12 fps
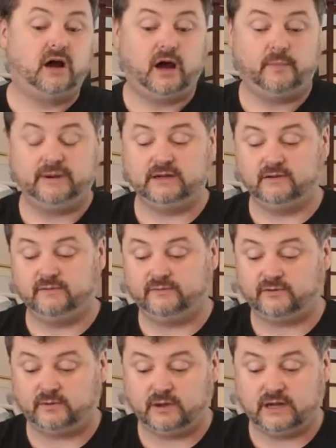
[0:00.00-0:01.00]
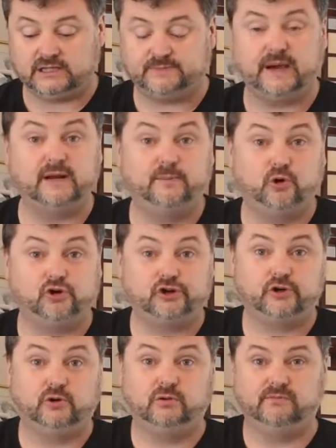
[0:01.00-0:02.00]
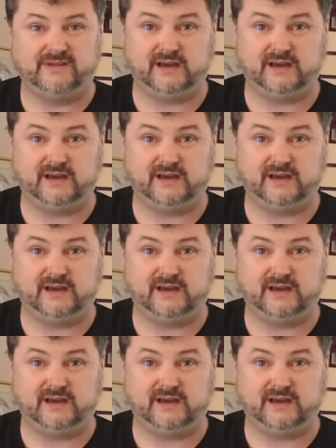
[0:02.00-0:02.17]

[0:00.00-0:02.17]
a bit of Spain and Portugal